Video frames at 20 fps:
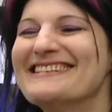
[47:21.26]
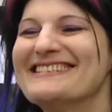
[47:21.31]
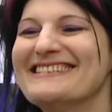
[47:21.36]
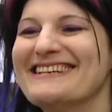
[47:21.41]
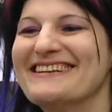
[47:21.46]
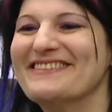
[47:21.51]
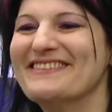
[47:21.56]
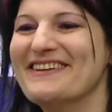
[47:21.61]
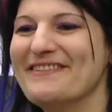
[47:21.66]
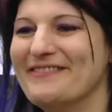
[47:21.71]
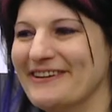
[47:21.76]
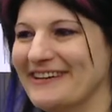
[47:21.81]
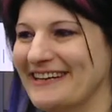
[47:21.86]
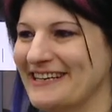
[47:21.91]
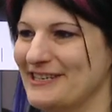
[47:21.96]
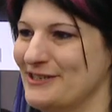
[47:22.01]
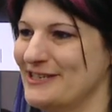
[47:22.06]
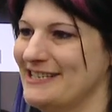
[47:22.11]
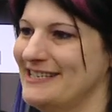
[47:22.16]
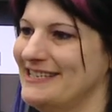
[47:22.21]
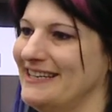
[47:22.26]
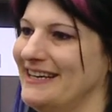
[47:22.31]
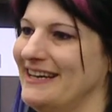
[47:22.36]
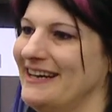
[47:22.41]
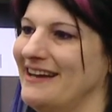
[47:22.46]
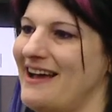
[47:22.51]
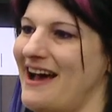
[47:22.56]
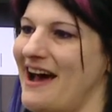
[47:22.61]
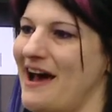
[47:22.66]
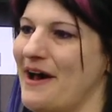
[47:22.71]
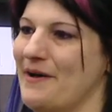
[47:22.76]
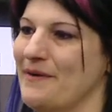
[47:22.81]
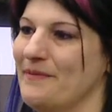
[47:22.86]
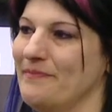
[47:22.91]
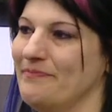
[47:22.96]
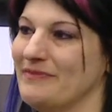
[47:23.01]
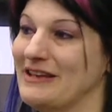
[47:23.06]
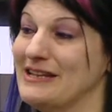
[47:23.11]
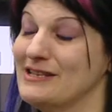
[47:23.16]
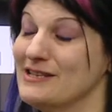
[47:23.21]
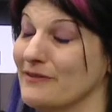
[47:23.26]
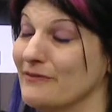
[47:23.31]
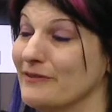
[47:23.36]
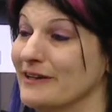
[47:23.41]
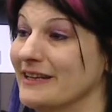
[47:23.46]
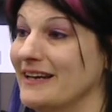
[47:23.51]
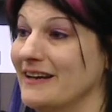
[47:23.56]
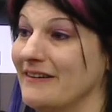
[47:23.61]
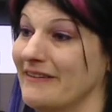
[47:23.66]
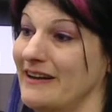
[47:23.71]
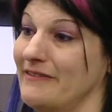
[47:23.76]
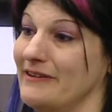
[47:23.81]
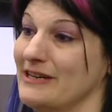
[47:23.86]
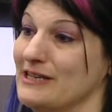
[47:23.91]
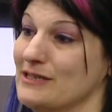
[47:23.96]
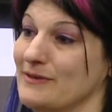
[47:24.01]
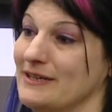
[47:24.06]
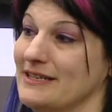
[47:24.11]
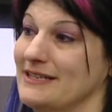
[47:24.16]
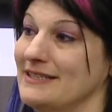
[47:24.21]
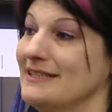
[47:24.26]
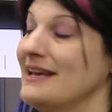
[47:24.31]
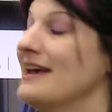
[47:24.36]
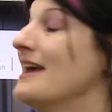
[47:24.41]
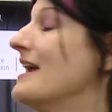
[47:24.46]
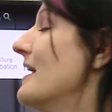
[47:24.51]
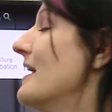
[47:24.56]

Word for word: so if you're interested, um, it's a really great resource.